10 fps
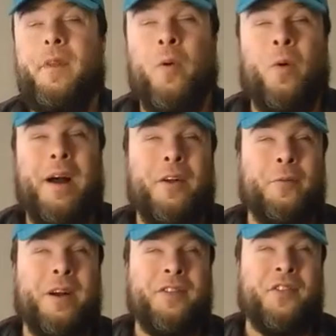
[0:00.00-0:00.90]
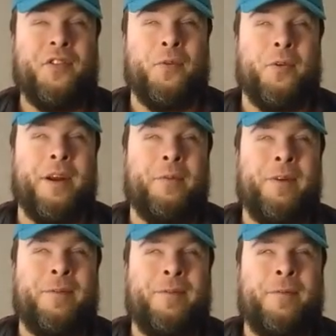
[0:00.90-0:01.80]
a Wild West story
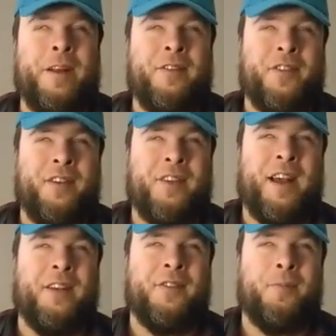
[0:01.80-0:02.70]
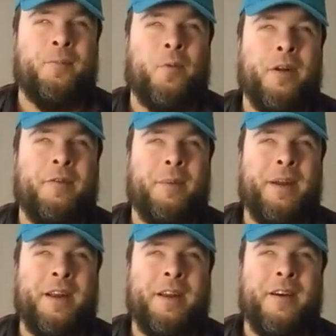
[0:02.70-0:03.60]
with Vincent as one of the
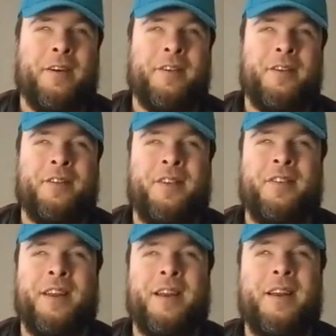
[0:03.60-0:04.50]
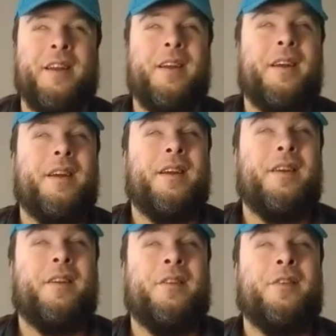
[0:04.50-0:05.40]
main characters, and it's like,
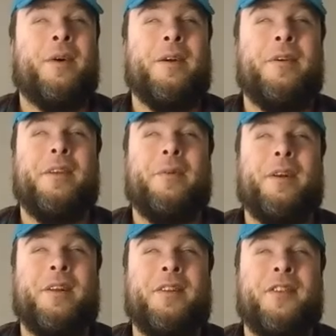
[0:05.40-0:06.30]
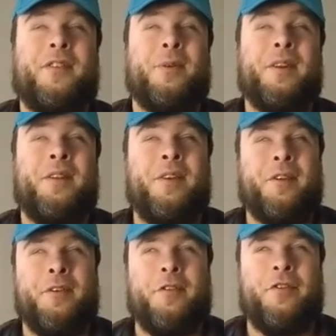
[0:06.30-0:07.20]
do I really want to listen to
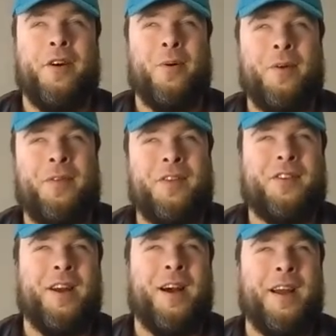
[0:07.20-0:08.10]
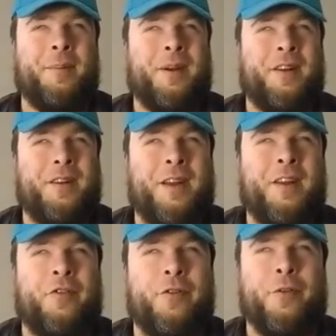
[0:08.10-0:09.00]
another show with this guy? I mean,
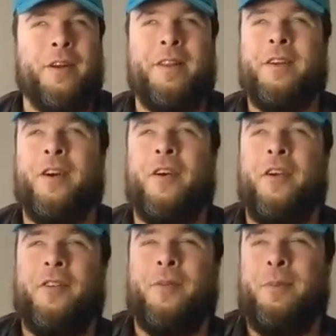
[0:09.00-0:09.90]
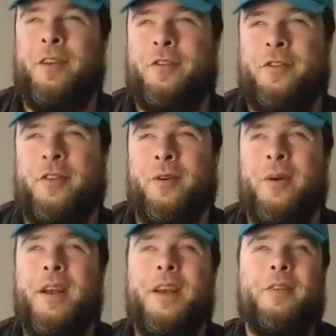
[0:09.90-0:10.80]
he chewed on the cards from this
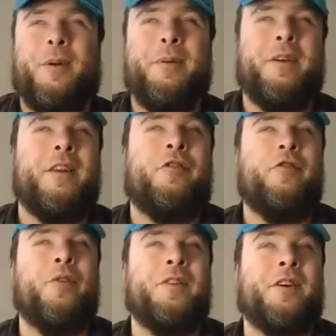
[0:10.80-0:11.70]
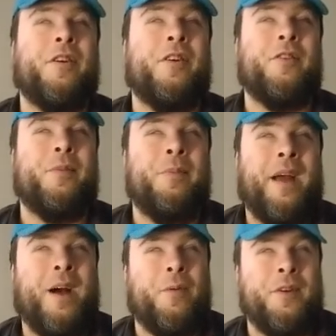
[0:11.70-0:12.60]
show. He's probably going to chew on the cards from
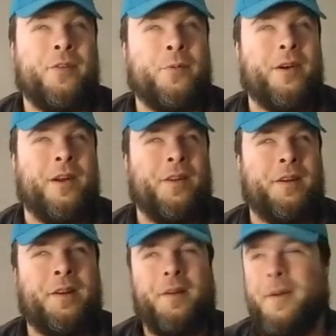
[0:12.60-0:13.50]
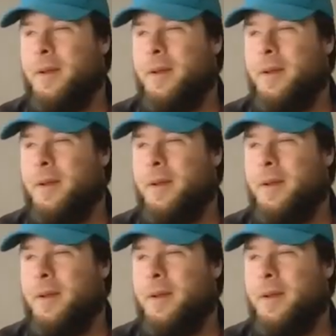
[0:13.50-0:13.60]
that one as well. And